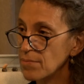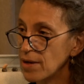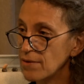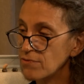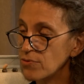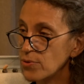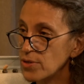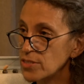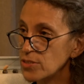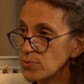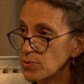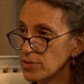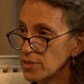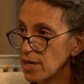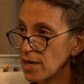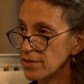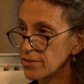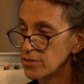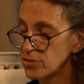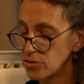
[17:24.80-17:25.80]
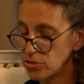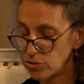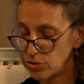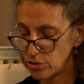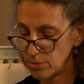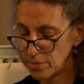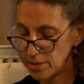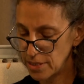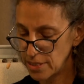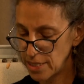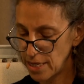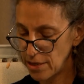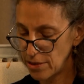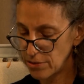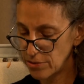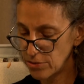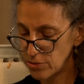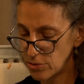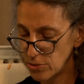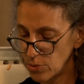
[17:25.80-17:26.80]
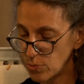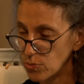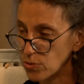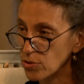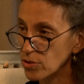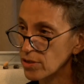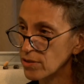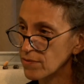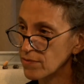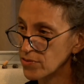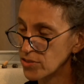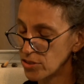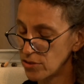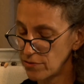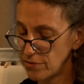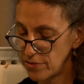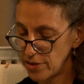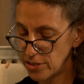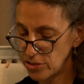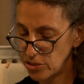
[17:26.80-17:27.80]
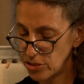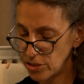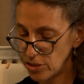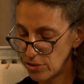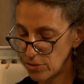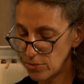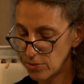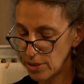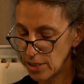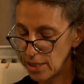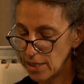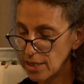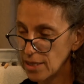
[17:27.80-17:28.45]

My voice will not disturb the sound or the work of the solfeggio.